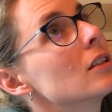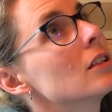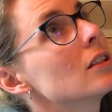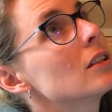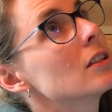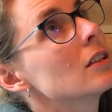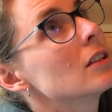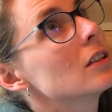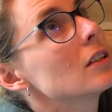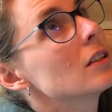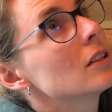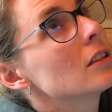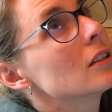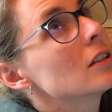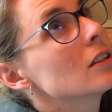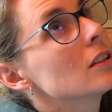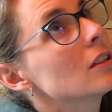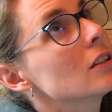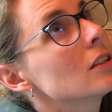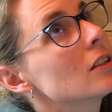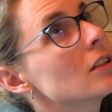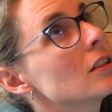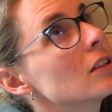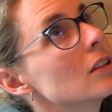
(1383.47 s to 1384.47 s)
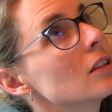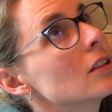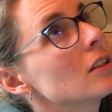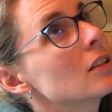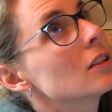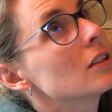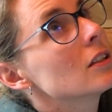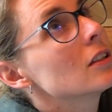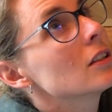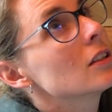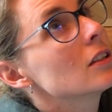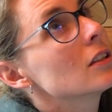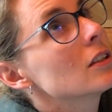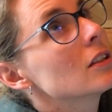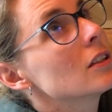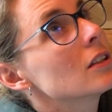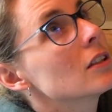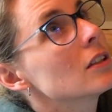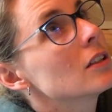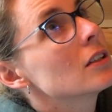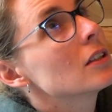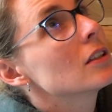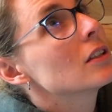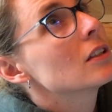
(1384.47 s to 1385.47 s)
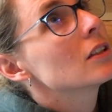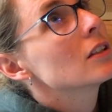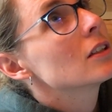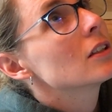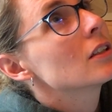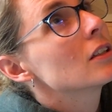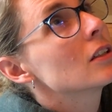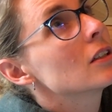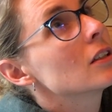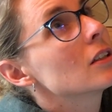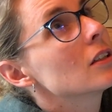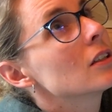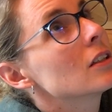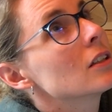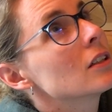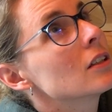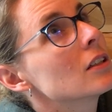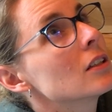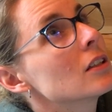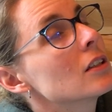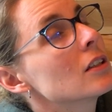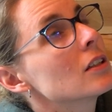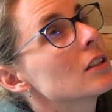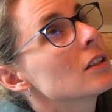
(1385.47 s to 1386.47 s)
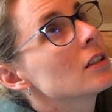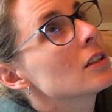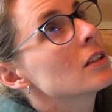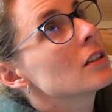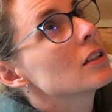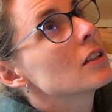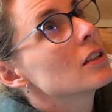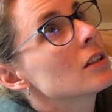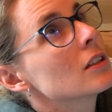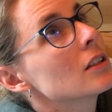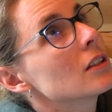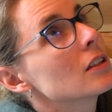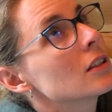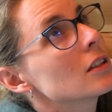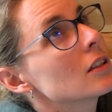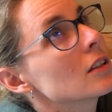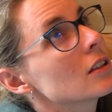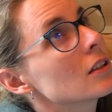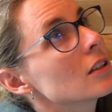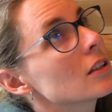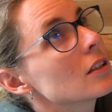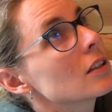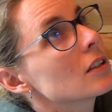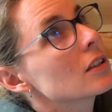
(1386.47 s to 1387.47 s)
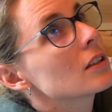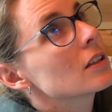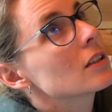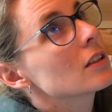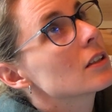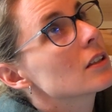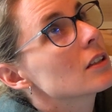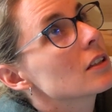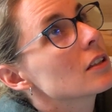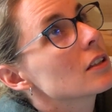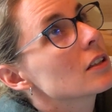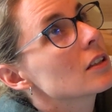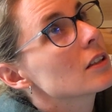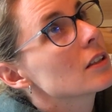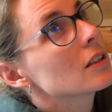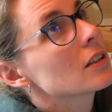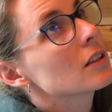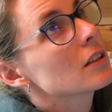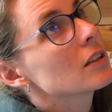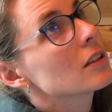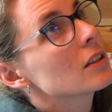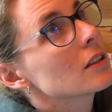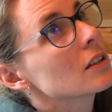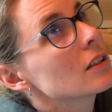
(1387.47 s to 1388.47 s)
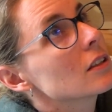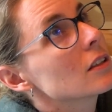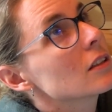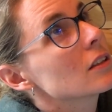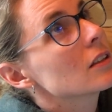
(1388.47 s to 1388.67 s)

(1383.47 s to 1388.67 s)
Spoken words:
When we're done playing that game, and we played that